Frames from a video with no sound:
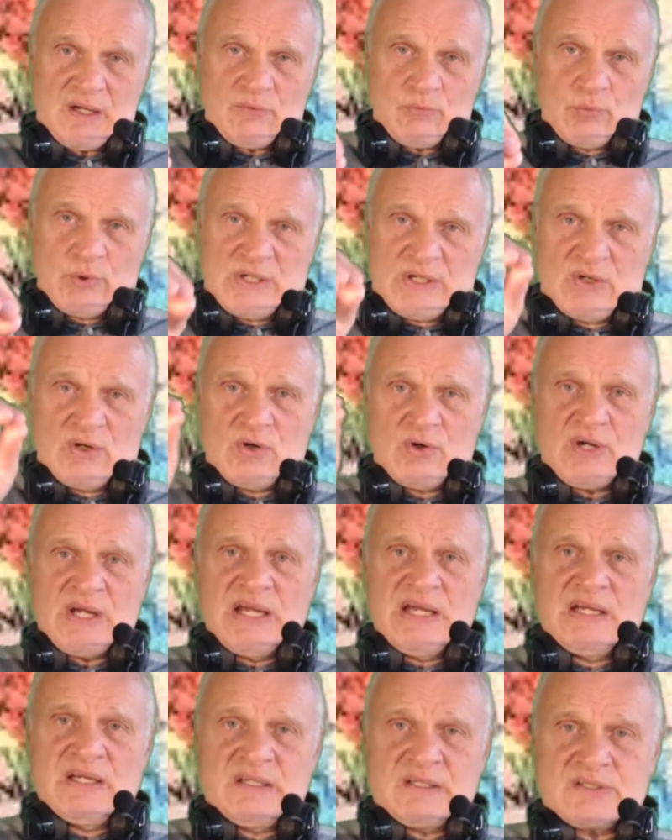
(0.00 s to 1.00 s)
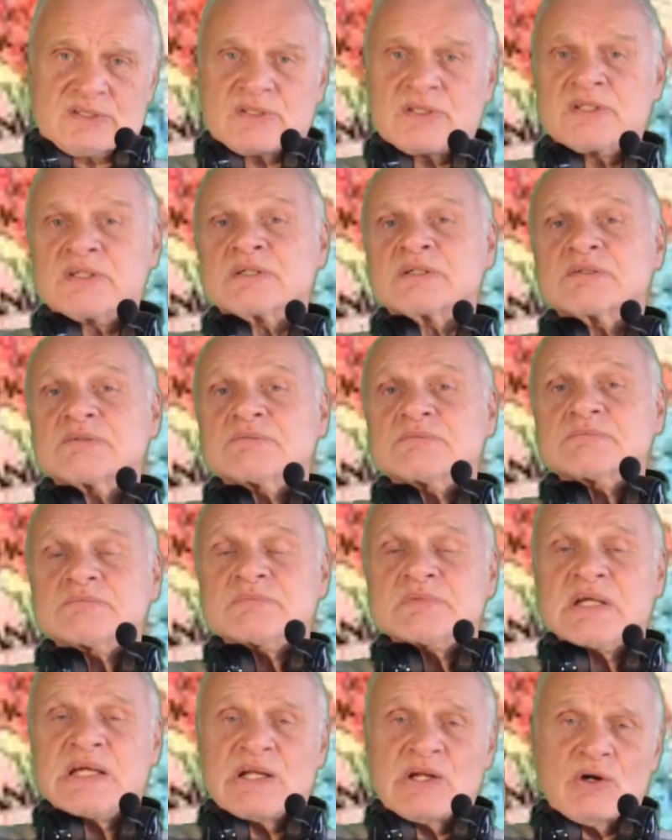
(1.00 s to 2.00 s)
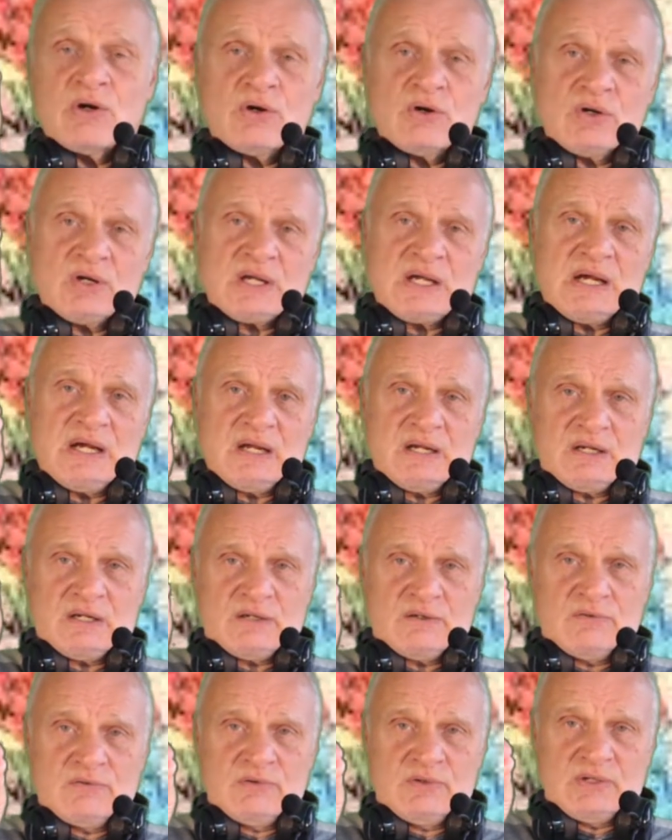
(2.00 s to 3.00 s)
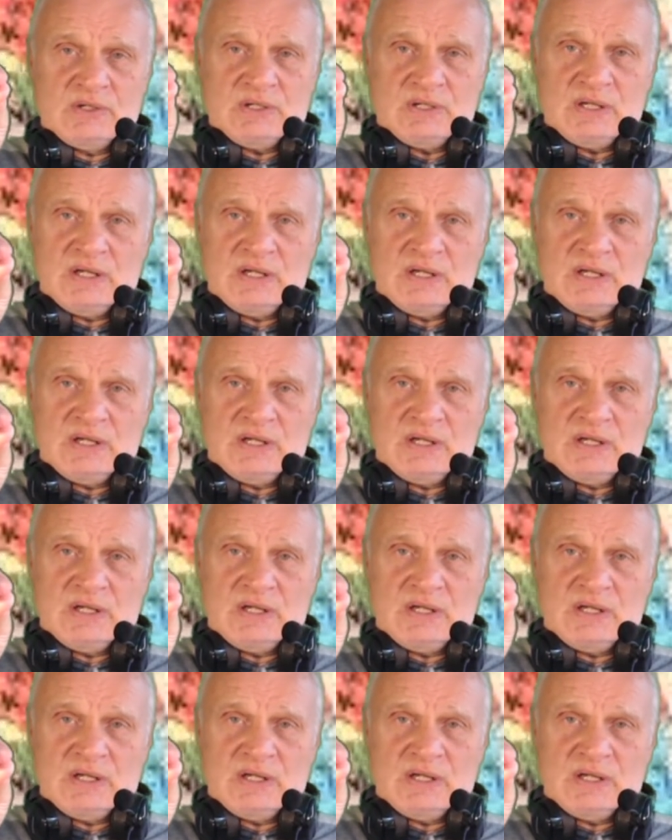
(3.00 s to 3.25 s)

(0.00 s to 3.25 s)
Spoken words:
We know energy and all kind of